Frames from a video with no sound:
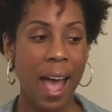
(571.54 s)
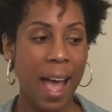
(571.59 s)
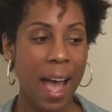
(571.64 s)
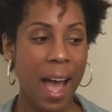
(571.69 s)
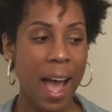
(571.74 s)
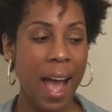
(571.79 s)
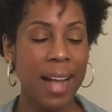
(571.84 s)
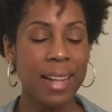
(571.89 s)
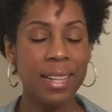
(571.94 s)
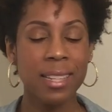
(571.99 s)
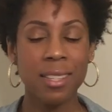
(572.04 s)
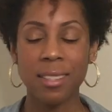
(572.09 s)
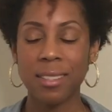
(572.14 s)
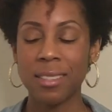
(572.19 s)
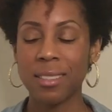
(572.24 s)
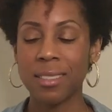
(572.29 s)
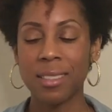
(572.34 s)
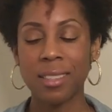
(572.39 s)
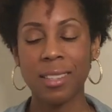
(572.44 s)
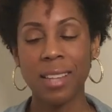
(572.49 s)

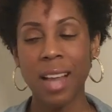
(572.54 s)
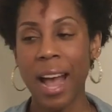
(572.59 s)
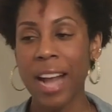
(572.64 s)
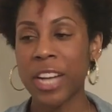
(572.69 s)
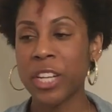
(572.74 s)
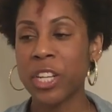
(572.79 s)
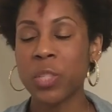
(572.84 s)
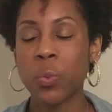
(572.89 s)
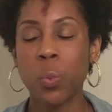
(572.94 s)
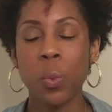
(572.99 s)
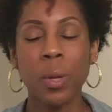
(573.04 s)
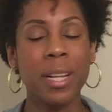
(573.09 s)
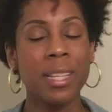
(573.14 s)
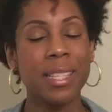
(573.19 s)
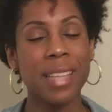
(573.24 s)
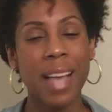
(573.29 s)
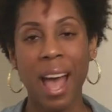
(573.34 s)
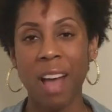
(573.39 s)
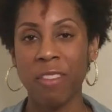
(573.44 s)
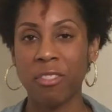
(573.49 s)
I just wanted
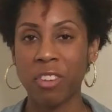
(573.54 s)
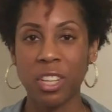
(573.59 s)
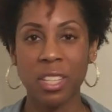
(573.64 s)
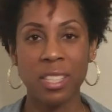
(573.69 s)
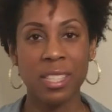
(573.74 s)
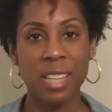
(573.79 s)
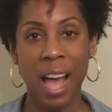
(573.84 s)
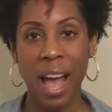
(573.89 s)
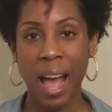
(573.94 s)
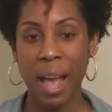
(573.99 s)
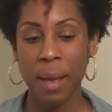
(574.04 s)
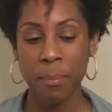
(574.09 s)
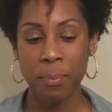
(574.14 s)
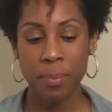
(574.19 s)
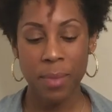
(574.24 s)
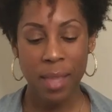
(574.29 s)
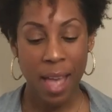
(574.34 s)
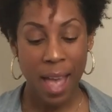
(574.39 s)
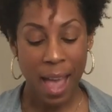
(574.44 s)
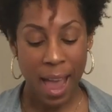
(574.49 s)
to have a good time
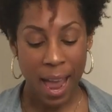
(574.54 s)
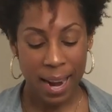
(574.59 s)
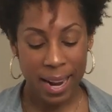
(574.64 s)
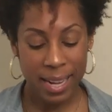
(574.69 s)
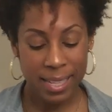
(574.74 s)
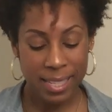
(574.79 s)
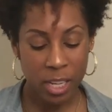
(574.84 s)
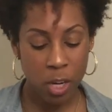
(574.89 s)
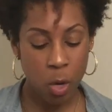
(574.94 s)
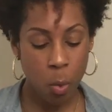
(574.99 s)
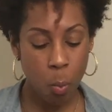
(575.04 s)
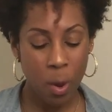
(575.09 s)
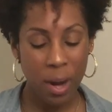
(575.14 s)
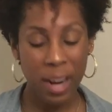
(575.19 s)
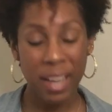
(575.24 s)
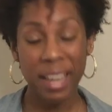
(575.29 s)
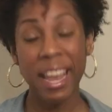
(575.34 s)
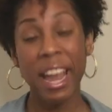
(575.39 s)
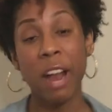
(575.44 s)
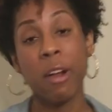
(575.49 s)
and I didn't want to
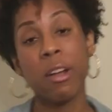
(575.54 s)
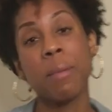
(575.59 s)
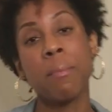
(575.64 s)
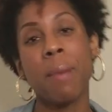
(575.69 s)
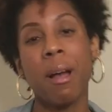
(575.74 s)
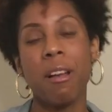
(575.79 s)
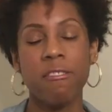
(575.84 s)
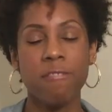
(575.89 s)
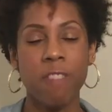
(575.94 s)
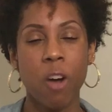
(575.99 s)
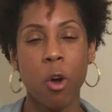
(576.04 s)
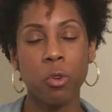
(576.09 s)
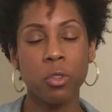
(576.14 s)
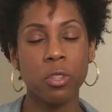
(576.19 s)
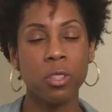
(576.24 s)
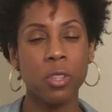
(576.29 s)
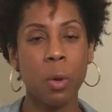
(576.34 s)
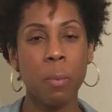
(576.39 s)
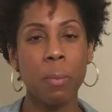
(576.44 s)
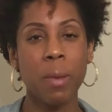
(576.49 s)
carry my phone
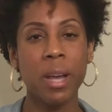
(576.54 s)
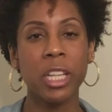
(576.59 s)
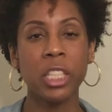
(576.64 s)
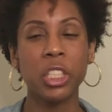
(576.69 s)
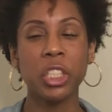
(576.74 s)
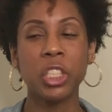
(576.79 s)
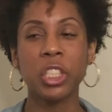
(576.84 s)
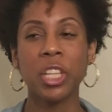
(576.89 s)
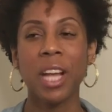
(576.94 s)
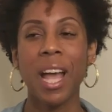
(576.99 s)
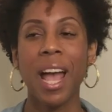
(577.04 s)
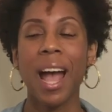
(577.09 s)
so much.